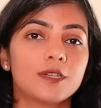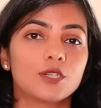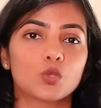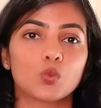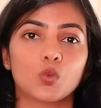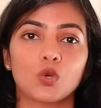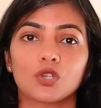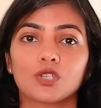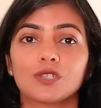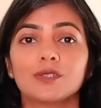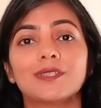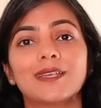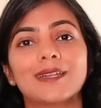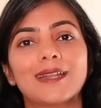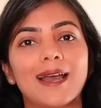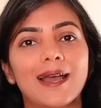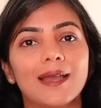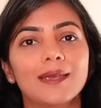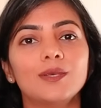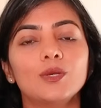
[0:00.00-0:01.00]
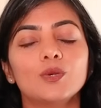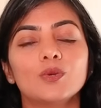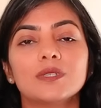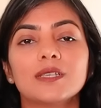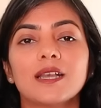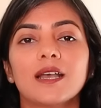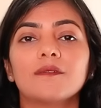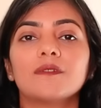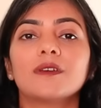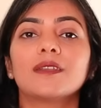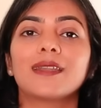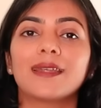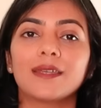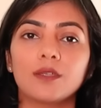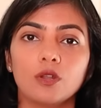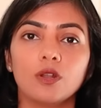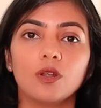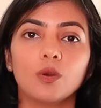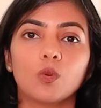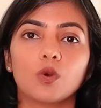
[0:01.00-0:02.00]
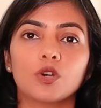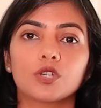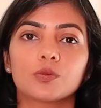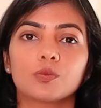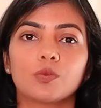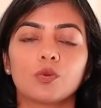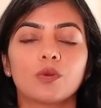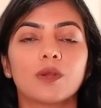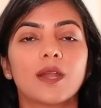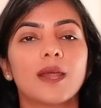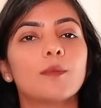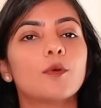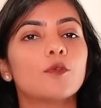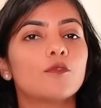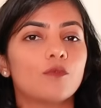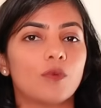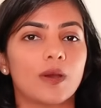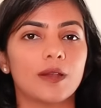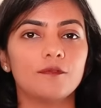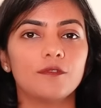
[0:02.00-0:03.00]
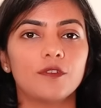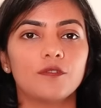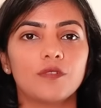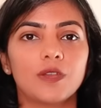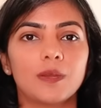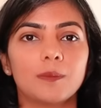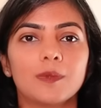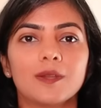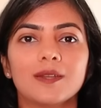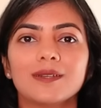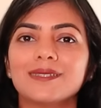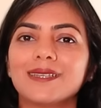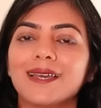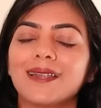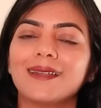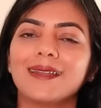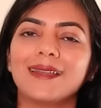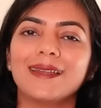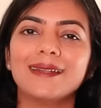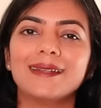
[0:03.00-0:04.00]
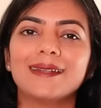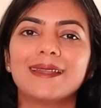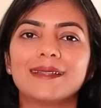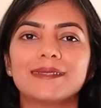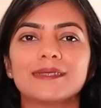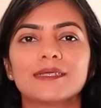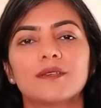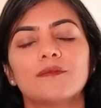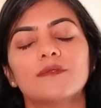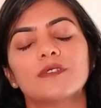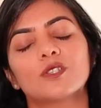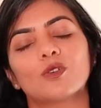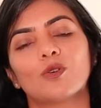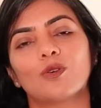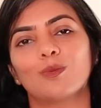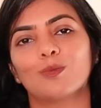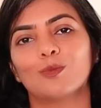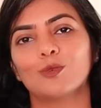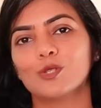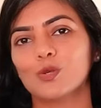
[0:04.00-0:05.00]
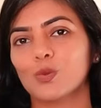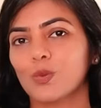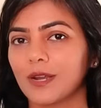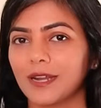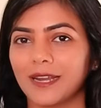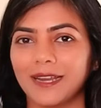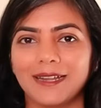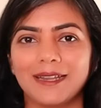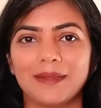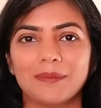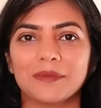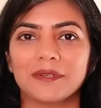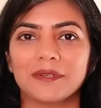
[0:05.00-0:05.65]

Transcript: dishwasher that I use have a regular wash program of 150 minutes and intensive is almost 180